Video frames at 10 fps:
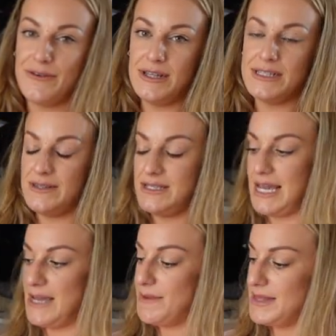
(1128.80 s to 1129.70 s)
through these the other
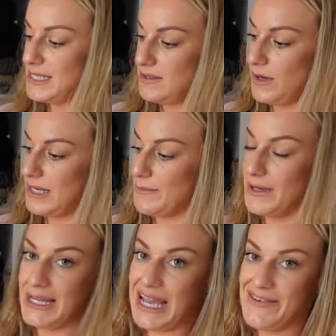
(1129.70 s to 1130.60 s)
day, but this one I'm
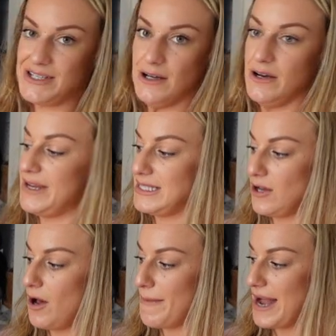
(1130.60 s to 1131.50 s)
going to get rid of. It's
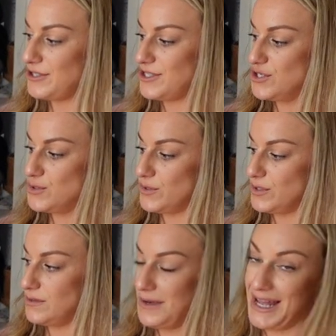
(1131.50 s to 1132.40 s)
got matching shorts
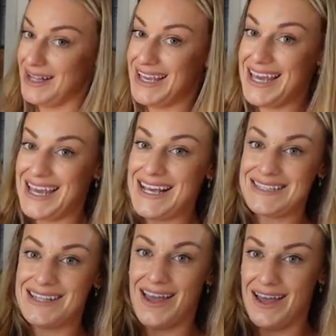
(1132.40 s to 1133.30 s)
as well. It
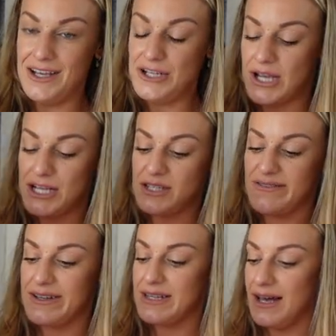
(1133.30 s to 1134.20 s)
is lush. I just
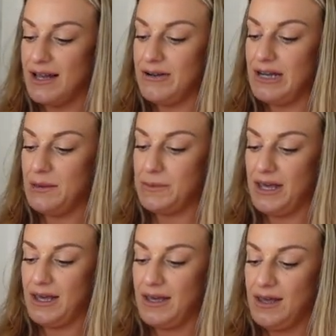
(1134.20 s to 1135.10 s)
find the colour a little
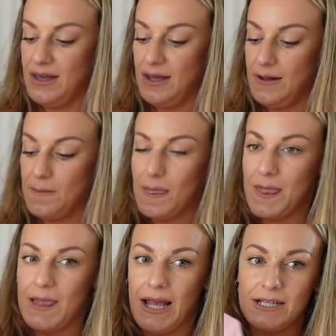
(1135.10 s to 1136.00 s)
bit
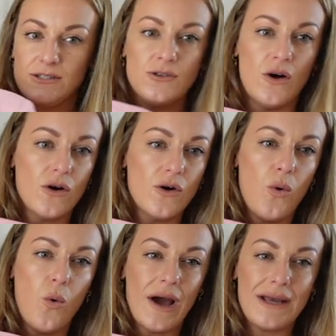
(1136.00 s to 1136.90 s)
like it's not
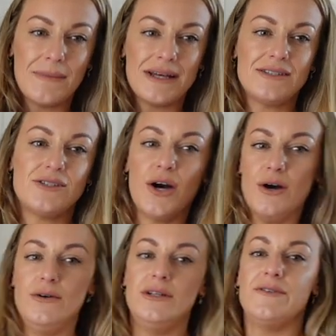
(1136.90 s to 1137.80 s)
quite my
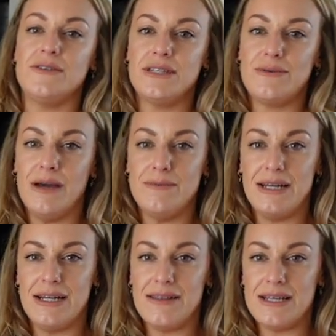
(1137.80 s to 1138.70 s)
tone if you see what I
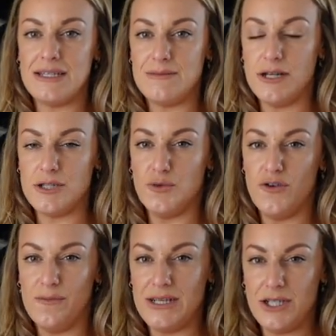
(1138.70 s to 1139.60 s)
mean like this is much more
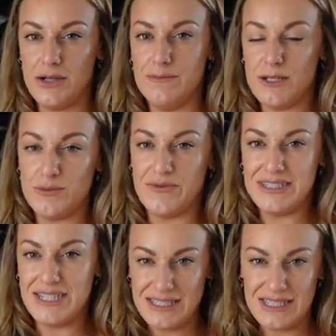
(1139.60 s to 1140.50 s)
of my tone and much more of a
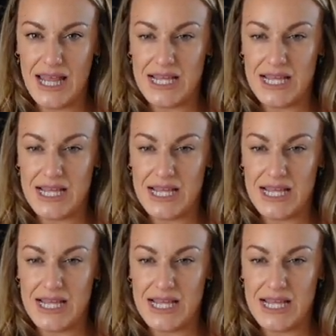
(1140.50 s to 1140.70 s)
dusky